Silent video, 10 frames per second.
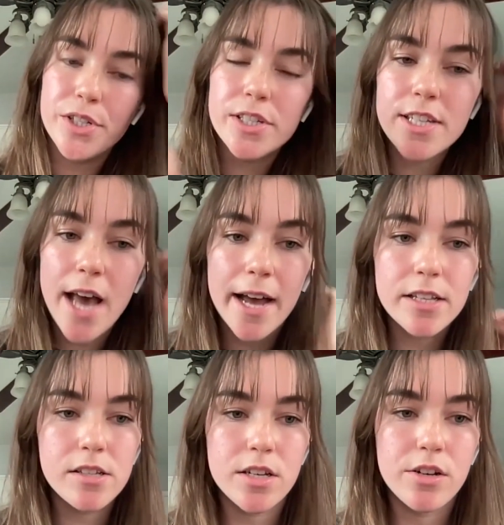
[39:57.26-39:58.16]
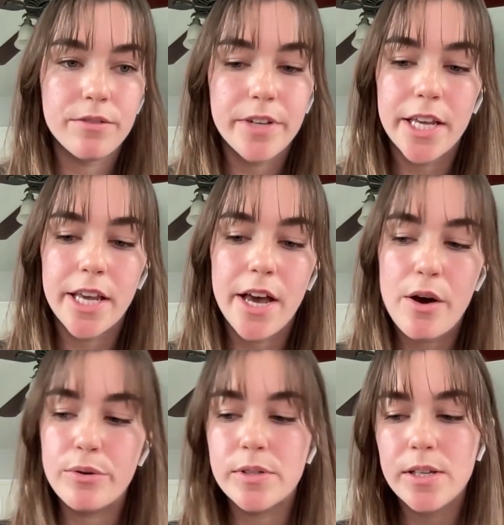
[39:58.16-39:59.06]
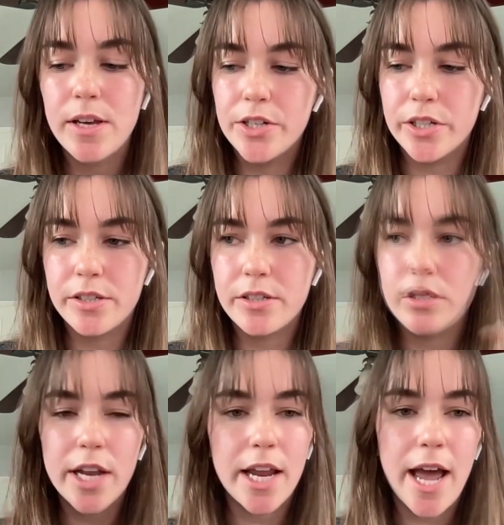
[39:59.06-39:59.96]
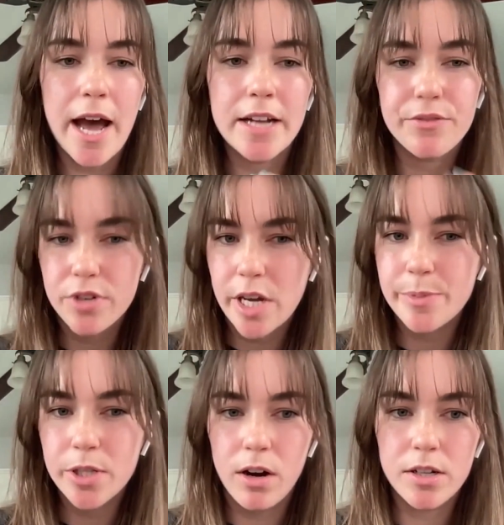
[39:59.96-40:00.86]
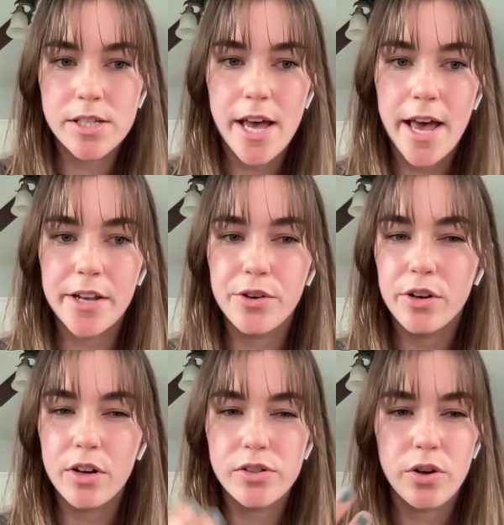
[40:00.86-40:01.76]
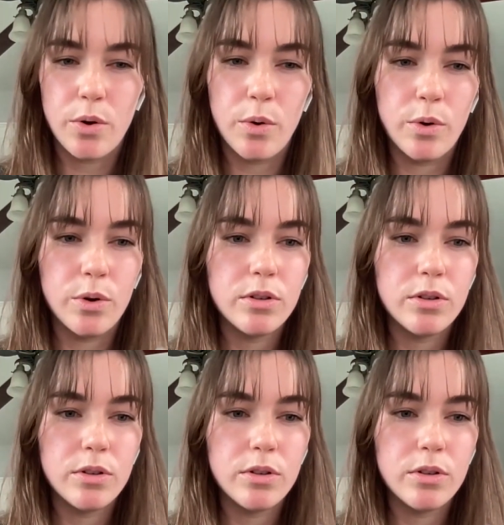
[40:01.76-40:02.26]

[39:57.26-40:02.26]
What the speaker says: just text in your videos. Just looking at different types of content. You can also